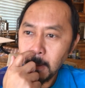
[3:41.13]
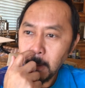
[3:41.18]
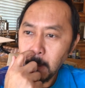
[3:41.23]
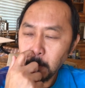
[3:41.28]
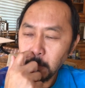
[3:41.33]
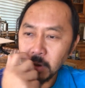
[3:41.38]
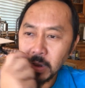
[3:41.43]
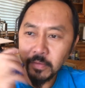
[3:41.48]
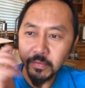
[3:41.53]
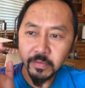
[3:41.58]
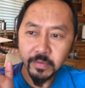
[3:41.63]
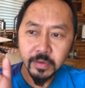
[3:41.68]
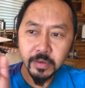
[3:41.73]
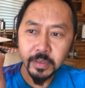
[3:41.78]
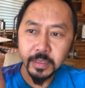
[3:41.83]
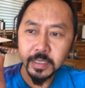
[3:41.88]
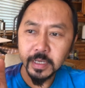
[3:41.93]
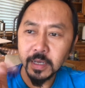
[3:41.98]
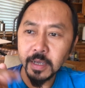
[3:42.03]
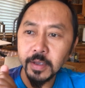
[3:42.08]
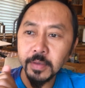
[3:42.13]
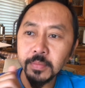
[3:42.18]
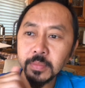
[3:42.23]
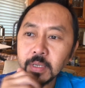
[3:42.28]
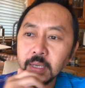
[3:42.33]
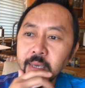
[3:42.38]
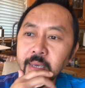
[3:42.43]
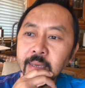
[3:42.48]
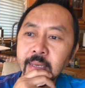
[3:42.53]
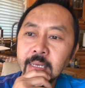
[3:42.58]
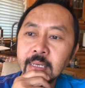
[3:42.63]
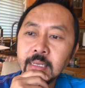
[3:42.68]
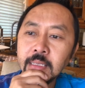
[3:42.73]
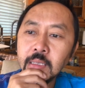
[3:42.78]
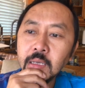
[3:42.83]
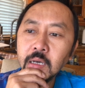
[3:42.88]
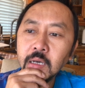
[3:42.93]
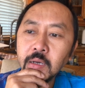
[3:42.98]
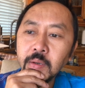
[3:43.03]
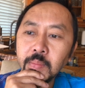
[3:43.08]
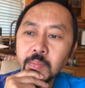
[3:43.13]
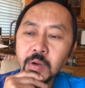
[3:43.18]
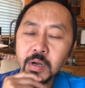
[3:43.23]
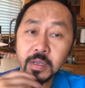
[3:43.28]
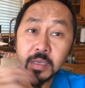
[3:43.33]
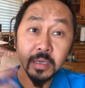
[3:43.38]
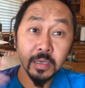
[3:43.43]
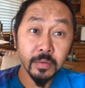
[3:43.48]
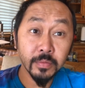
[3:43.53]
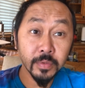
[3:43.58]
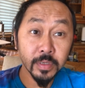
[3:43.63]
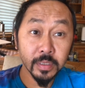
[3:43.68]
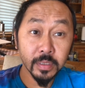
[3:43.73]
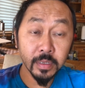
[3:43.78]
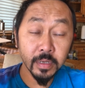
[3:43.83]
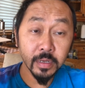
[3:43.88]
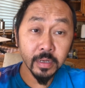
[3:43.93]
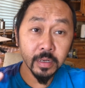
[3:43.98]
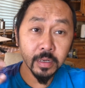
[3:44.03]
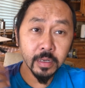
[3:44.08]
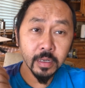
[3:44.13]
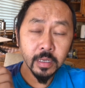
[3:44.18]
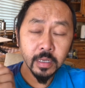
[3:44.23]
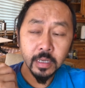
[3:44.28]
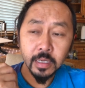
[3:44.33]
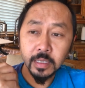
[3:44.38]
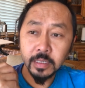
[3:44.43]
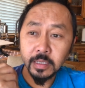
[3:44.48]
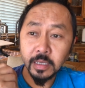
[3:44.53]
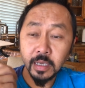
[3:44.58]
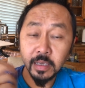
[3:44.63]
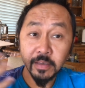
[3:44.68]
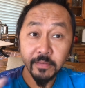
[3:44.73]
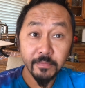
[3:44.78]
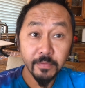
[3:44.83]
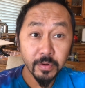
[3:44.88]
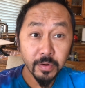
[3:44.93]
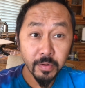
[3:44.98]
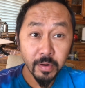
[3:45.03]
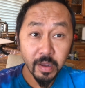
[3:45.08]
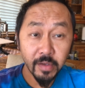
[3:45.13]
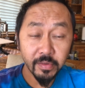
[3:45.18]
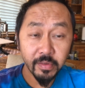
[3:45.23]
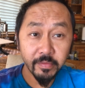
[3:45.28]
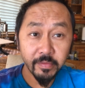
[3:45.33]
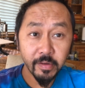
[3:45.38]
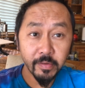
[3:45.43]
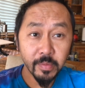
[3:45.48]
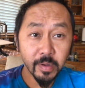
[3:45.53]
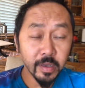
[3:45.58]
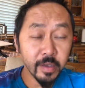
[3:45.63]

We're having a good time. And Mark Eaton was there taking photographs of everybody.